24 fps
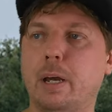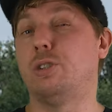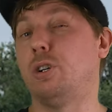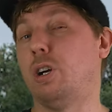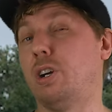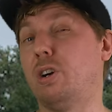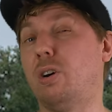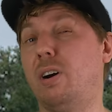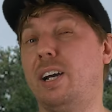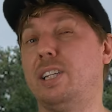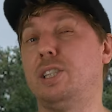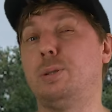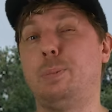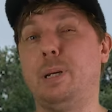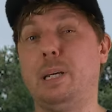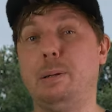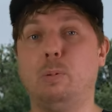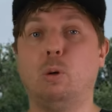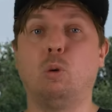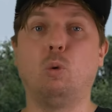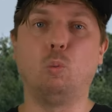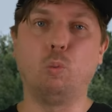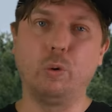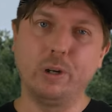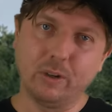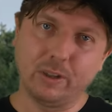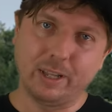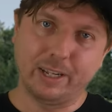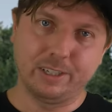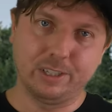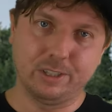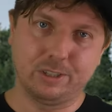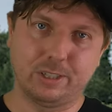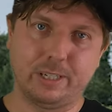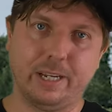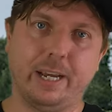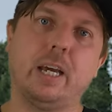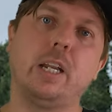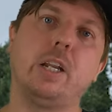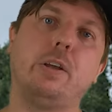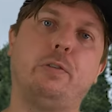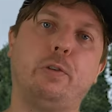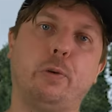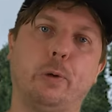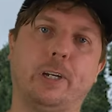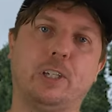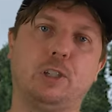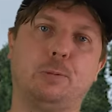So guys, people will understand
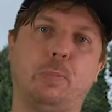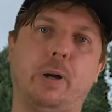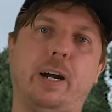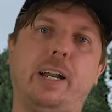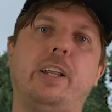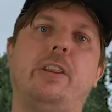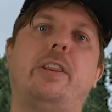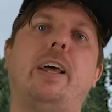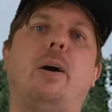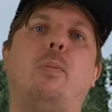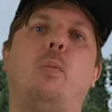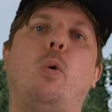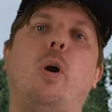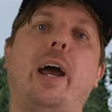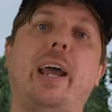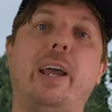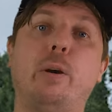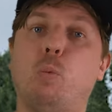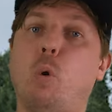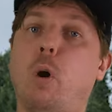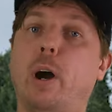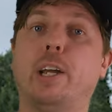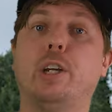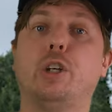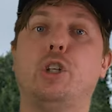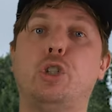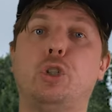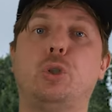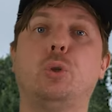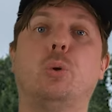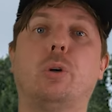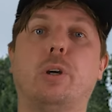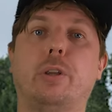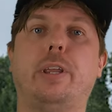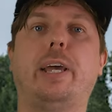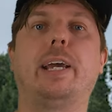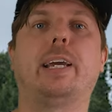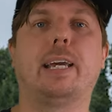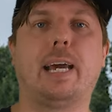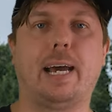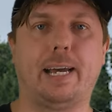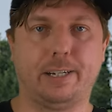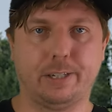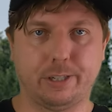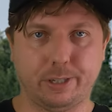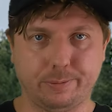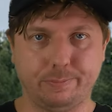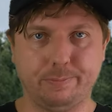if you explain it that way why you shook their
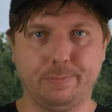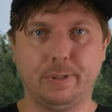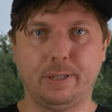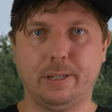gate.